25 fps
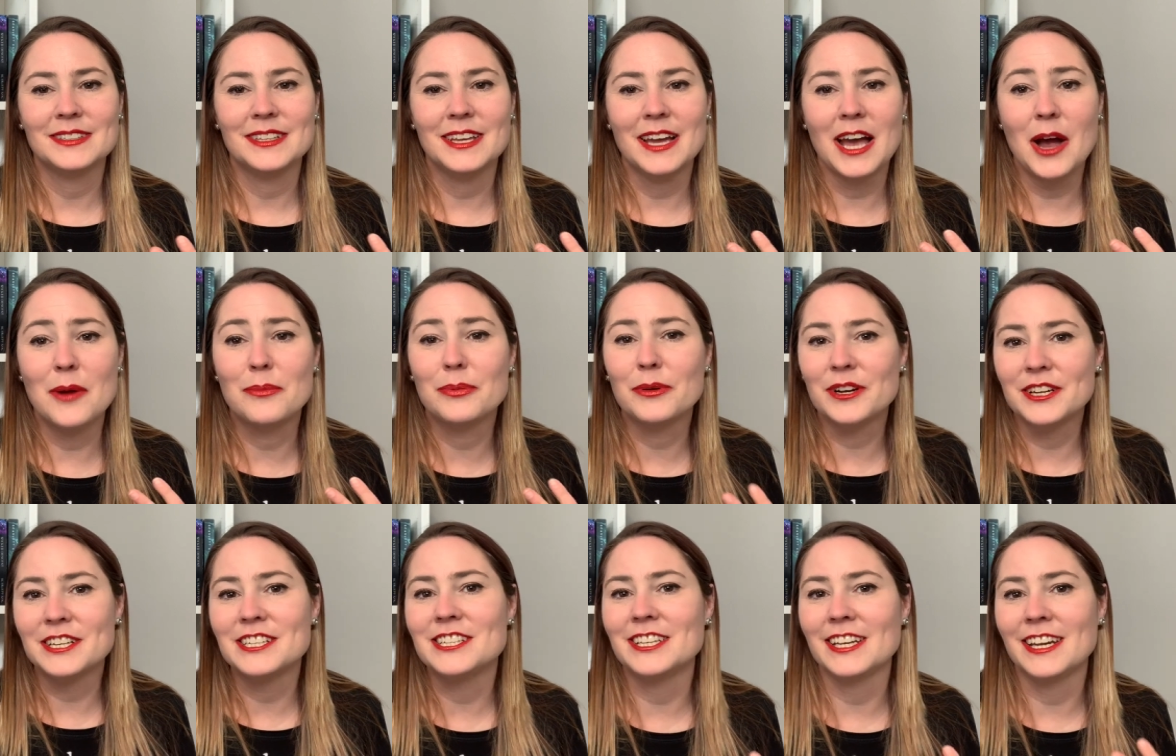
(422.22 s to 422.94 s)

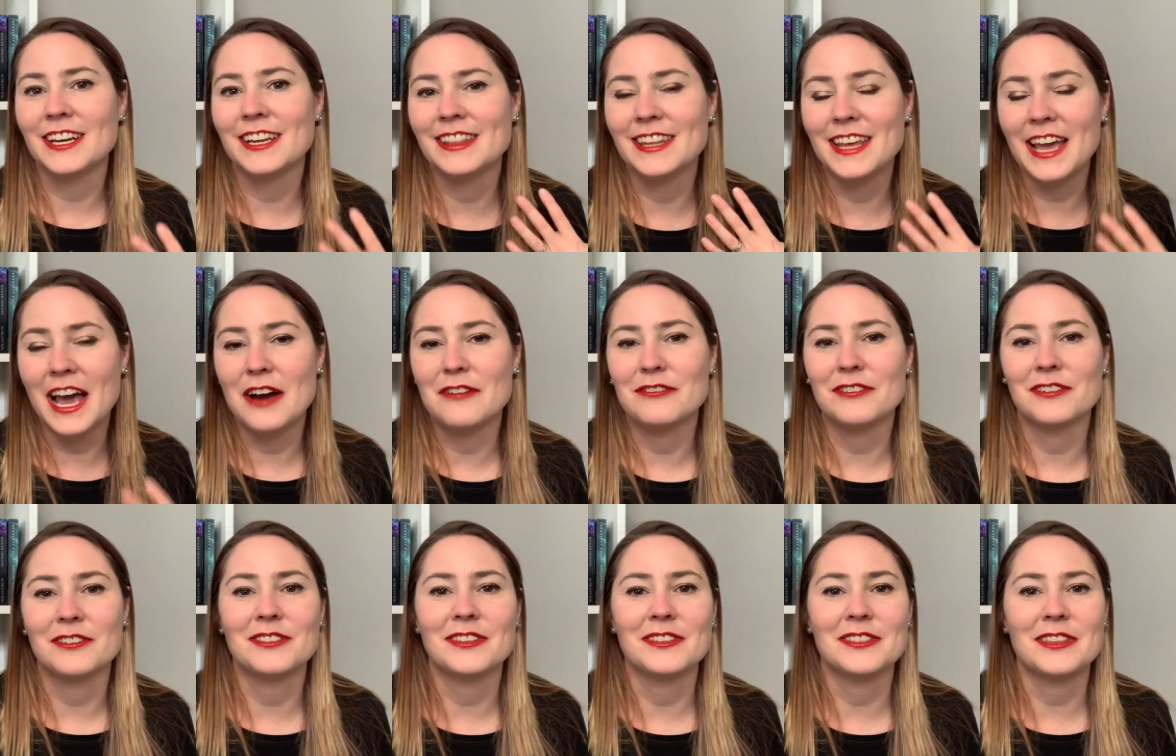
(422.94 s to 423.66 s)
appreciated the
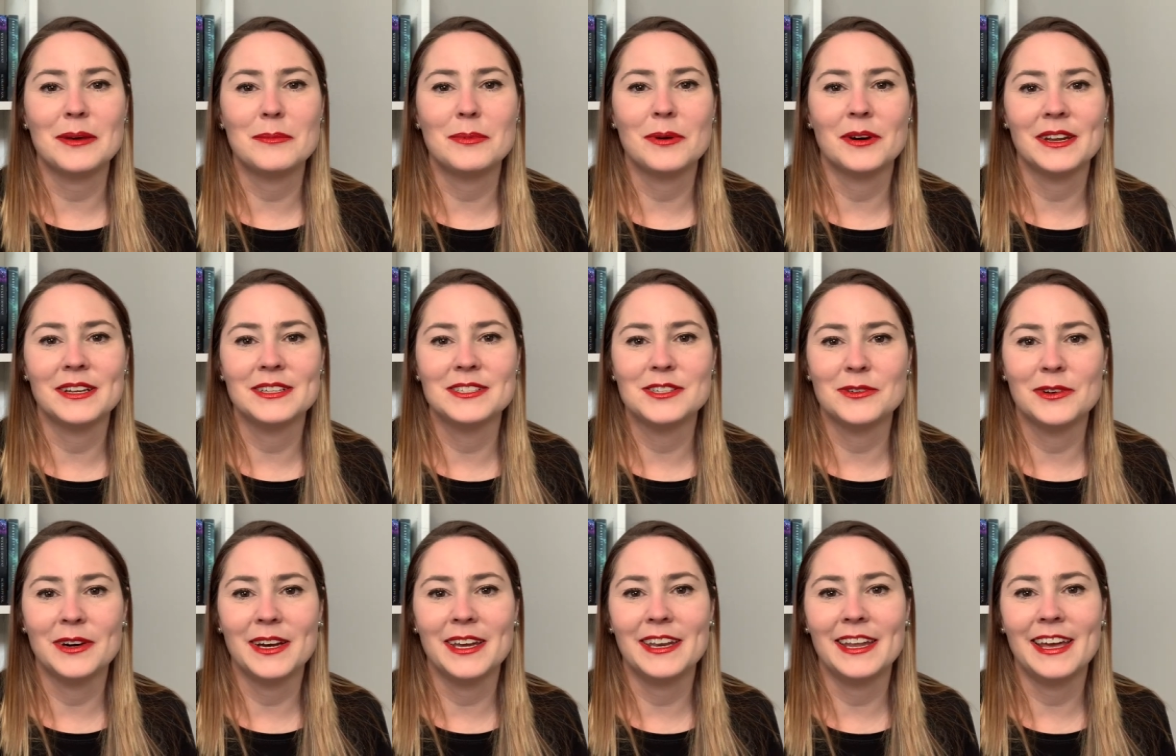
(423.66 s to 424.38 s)
effort that they put
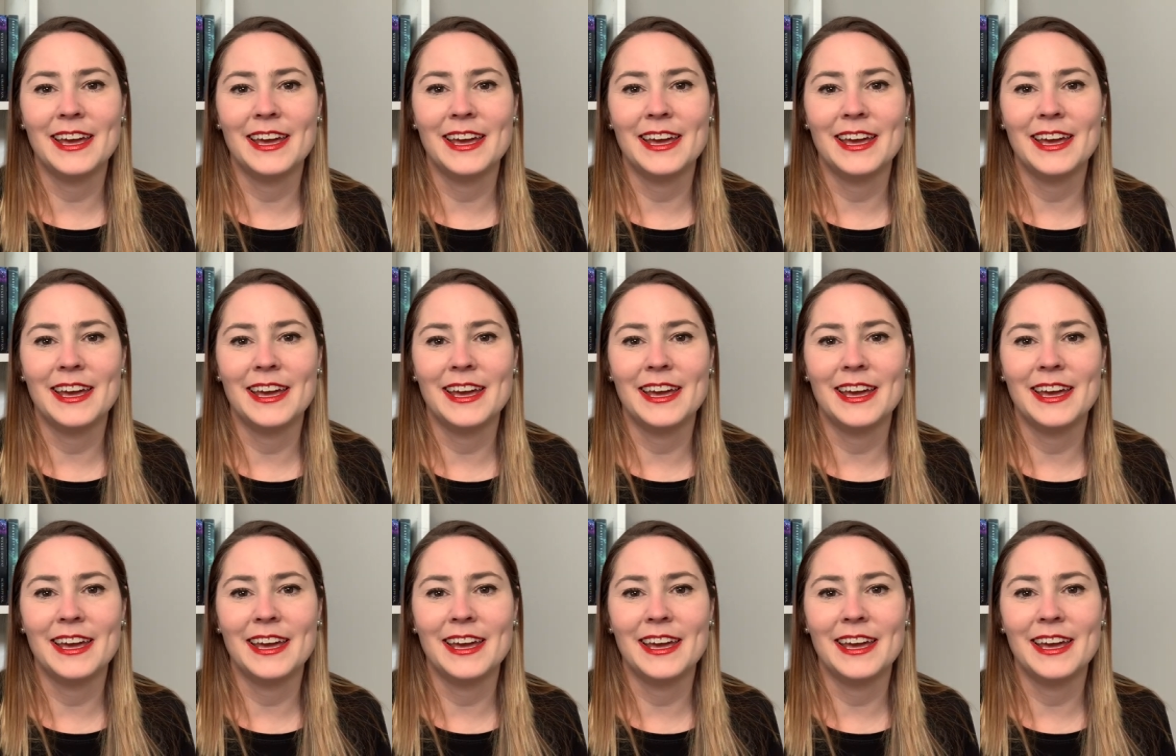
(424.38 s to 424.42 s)
into it.